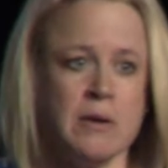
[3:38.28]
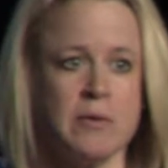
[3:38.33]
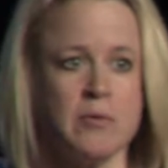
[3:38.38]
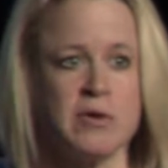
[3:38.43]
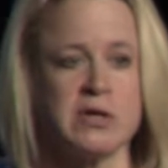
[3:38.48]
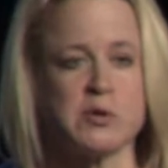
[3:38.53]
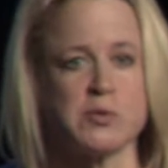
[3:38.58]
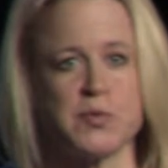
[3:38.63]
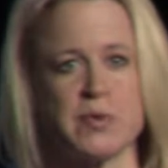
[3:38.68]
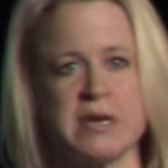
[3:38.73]

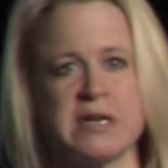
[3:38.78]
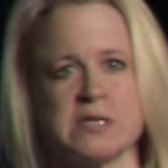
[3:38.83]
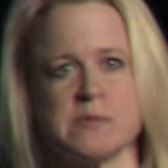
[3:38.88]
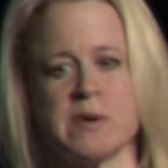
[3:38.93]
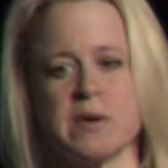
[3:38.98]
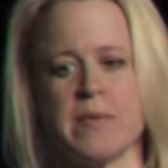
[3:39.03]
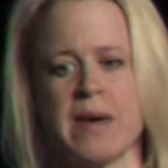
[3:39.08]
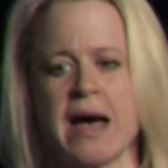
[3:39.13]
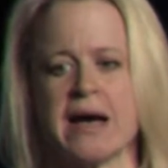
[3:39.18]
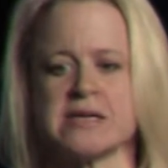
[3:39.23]
Which brings
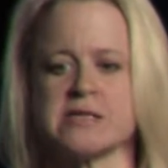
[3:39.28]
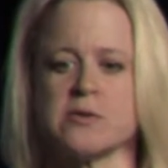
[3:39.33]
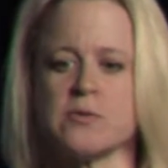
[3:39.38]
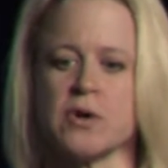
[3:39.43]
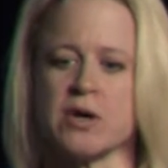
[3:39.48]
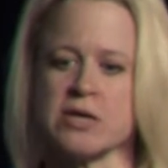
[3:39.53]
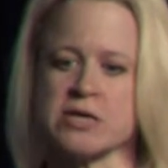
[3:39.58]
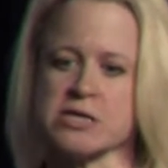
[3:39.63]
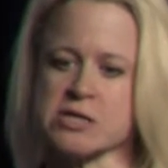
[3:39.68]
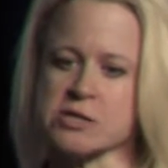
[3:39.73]
me back to
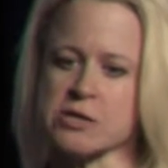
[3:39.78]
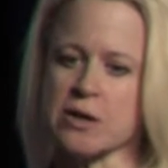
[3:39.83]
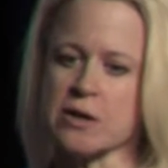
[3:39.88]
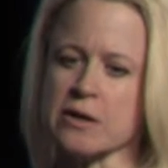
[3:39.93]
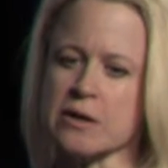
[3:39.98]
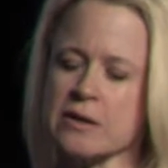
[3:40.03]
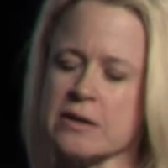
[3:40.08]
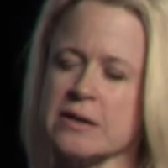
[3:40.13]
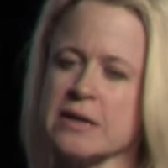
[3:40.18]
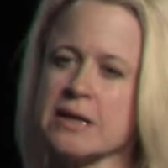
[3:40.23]
where I
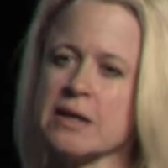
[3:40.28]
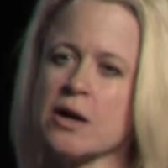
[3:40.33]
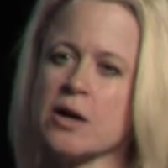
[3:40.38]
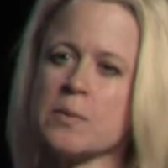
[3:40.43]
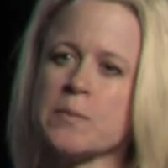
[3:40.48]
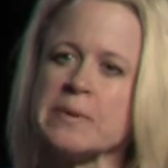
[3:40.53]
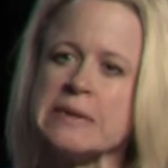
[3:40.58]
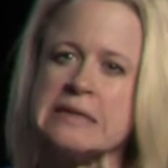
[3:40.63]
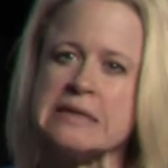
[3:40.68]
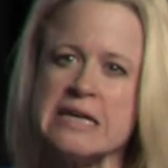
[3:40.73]
started, that our
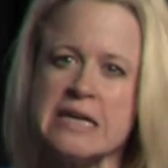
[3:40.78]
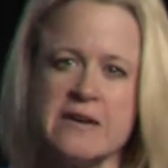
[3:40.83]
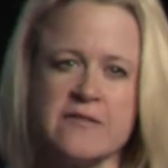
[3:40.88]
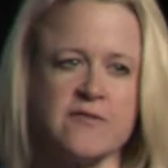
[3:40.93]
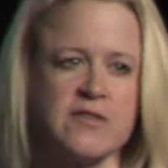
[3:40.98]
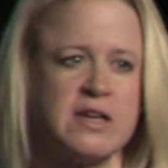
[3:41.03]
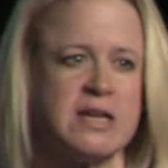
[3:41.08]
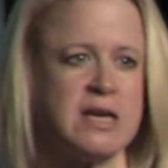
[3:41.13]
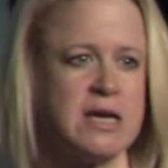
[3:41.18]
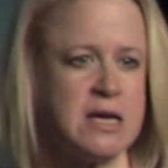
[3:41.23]

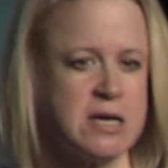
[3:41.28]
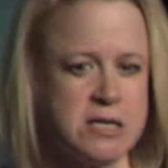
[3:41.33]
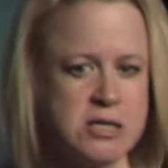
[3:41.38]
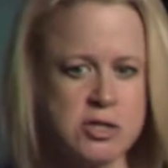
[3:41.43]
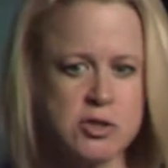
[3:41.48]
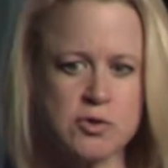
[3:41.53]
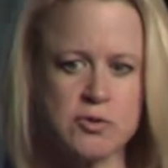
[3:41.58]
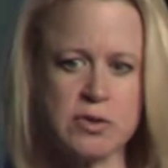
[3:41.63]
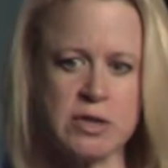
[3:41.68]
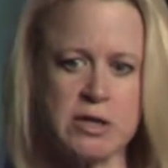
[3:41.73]
belief in
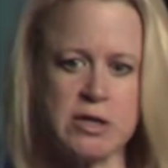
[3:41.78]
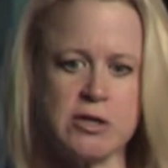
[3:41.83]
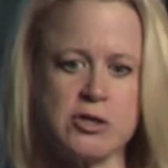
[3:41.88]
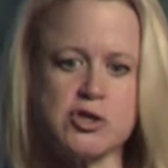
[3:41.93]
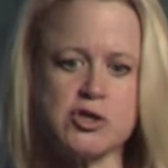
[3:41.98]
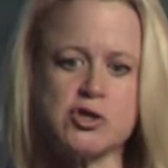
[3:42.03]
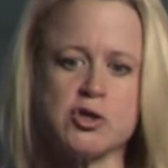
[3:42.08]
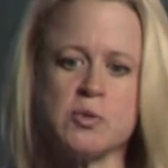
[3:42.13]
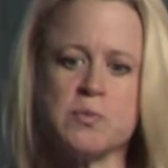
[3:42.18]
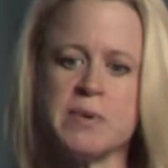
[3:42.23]
history
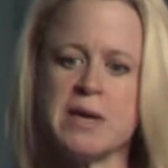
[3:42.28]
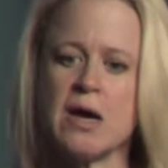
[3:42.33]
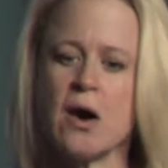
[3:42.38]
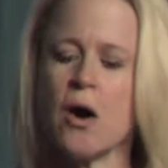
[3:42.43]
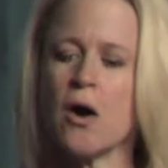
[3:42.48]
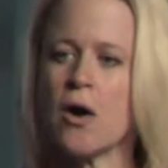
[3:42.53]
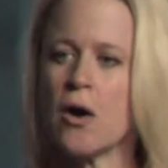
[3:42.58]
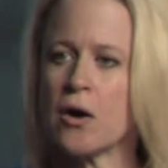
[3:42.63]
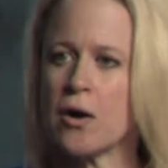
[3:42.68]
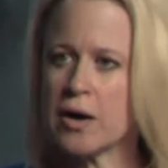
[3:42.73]
should be
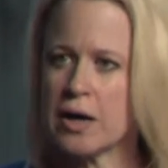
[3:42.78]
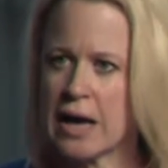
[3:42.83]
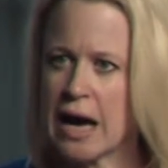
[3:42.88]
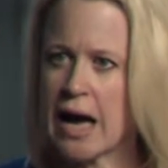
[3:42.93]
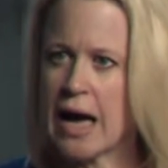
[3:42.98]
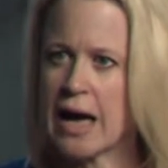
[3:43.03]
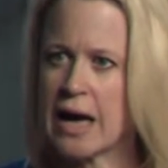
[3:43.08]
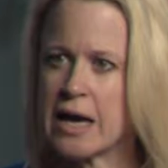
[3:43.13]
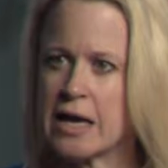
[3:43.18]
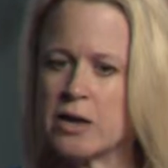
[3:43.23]
our
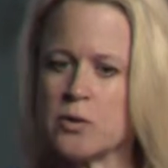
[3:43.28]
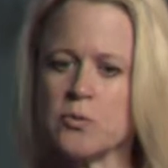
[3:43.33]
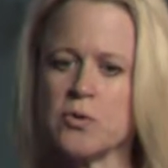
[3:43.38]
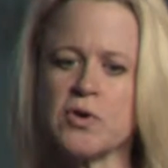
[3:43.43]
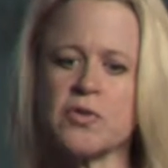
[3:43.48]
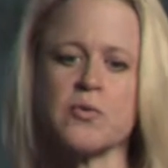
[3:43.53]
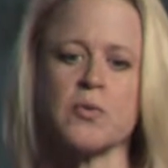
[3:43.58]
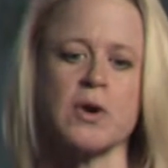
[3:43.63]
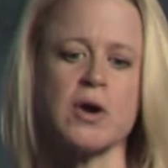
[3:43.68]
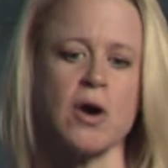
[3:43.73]
guide
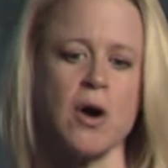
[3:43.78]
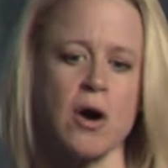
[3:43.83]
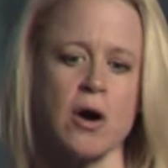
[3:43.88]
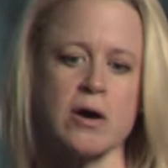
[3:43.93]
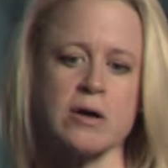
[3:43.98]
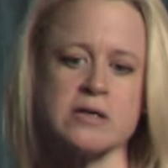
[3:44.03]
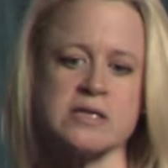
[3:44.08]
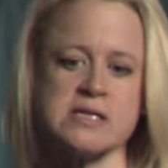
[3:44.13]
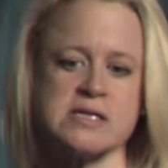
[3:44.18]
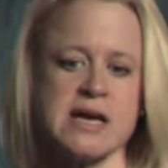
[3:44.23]
with
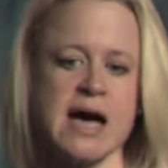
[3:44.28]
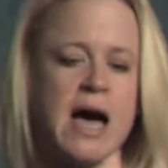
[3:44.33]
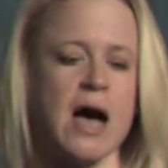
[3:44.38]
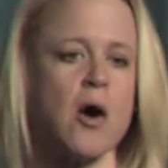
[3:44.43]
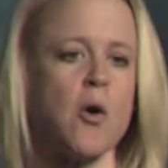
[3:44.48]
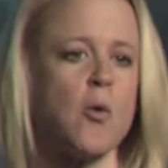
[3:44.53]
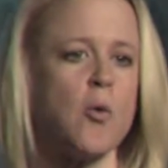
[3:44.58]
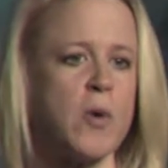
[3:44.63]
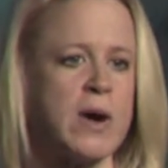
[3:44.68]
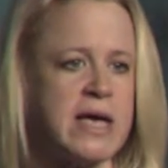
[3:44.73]
regards to
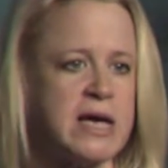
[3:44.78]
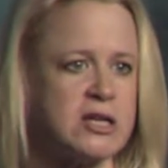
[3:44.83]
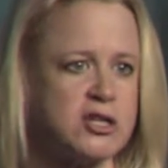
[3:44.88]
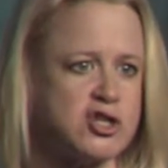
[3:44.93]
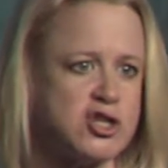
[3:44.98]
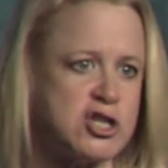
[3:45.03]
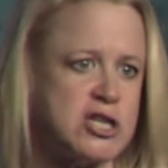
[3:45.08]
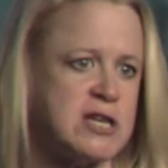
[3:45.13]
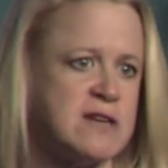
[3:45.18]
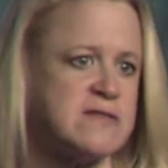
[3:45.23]
how we
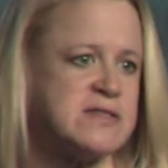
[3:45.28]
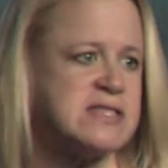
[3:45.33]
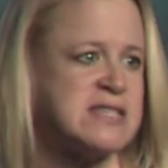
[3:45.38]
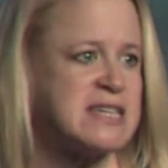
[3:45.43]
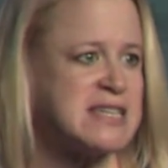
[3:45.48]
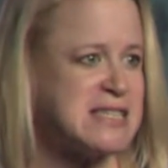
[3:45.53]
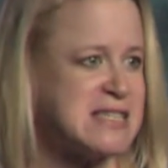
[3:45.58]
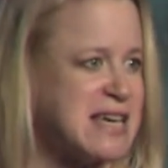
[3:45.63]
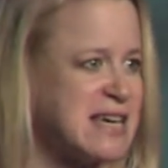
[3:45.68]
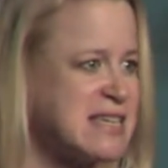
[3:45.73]
achieve
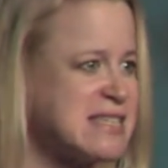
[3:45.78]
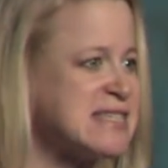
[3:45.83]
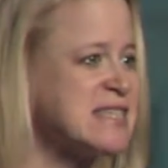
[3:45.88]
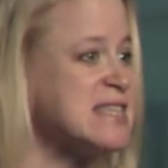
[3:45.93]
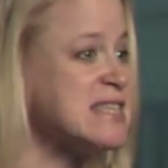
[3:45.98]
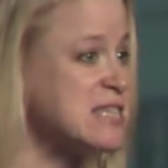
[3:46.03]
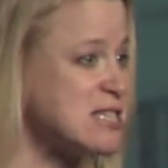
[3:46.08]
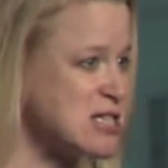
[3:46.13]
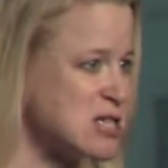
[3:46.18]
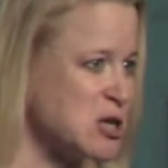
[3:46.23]
success
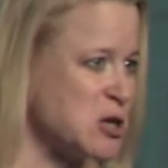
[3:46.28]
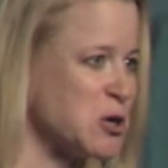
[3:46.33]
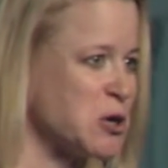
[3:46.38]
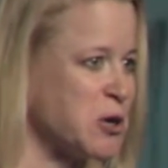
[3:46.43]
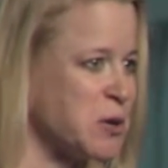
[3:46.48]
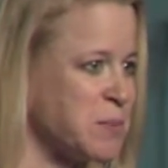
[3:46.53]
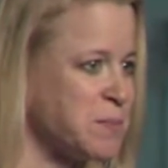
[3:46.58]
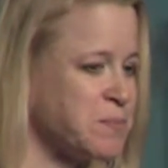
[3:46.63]
this year.